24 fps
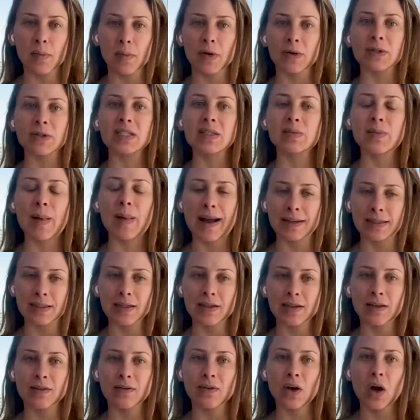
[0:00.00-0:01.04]

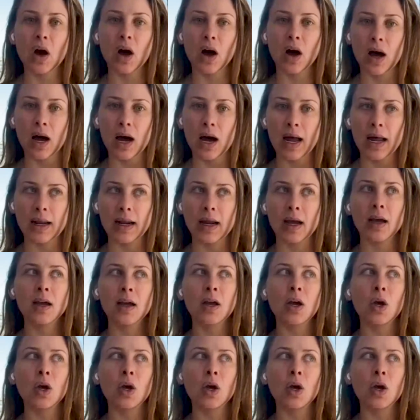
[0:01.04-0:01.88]
perspective on